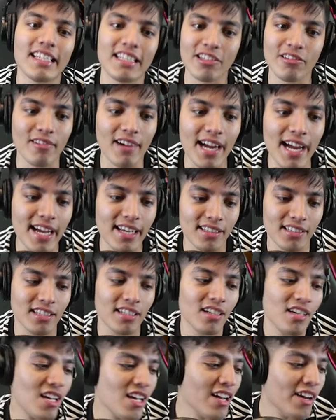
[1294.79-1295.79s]
like
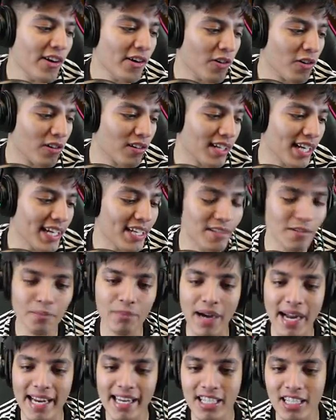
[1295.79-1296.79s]
interact or like
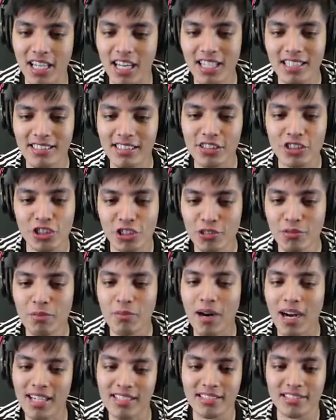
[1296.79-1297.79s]
buy guns and
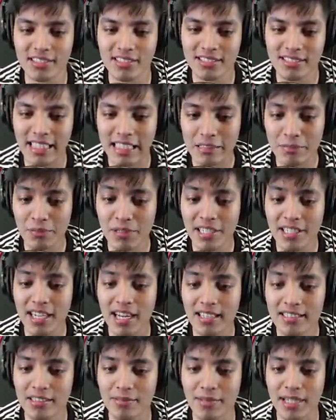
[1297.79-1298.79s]
shoot monsters. That's
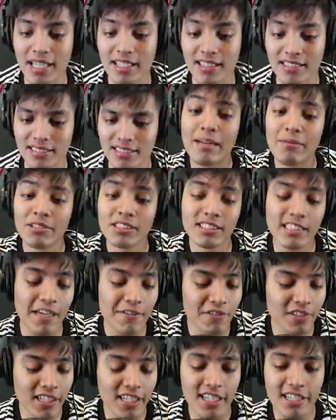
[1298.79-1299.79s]
pretty awesome, man. This game was
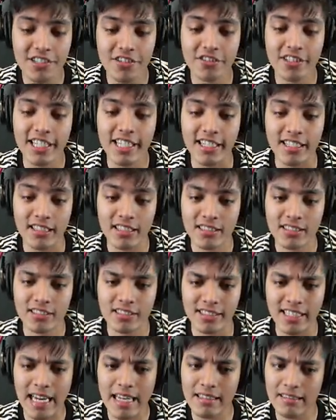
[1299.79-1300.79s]
definitely unique
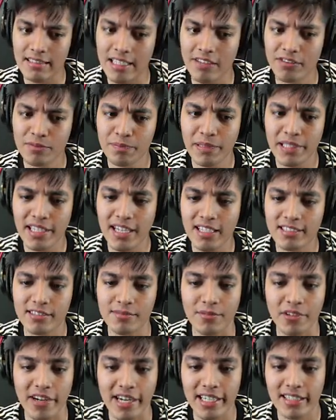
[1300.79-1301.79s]
and that, that was pretty
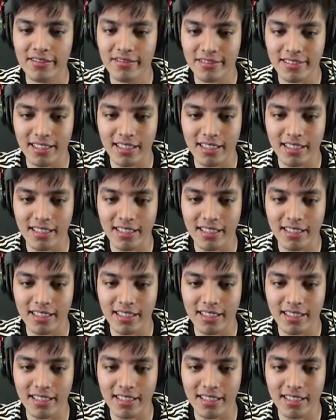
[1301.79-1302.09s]
awesome. All right.